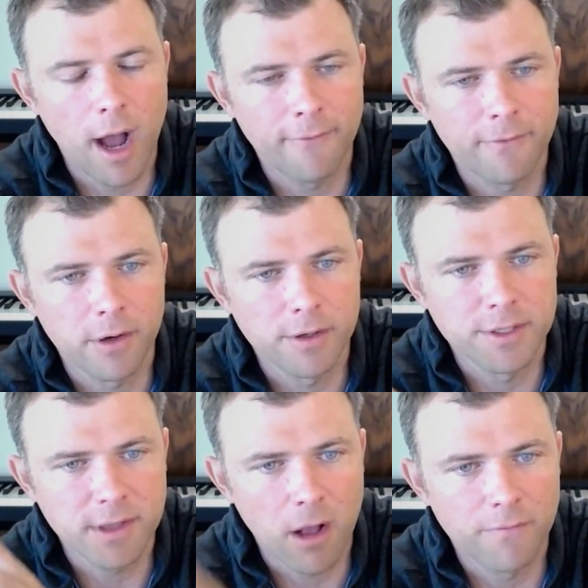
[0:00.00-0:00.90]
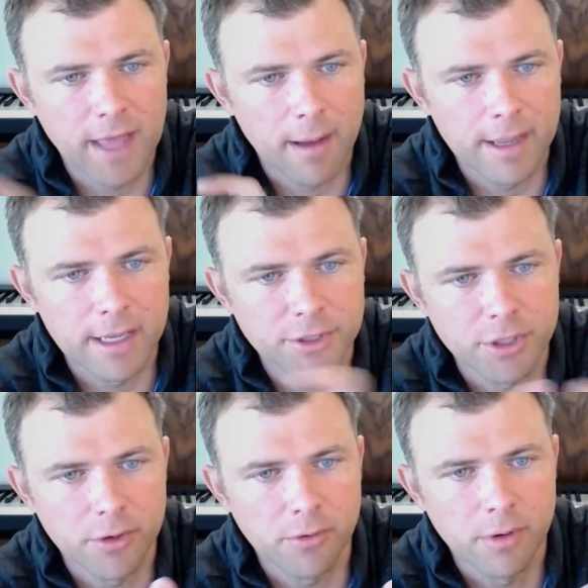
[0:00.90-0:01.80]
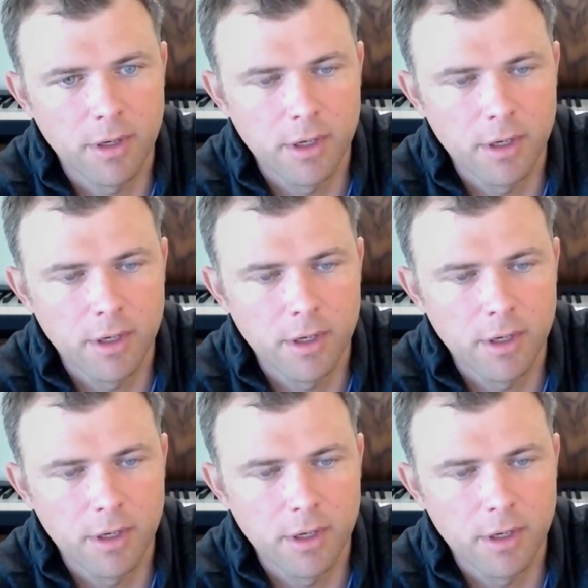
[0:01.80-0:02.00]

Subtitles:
offer solve that issue.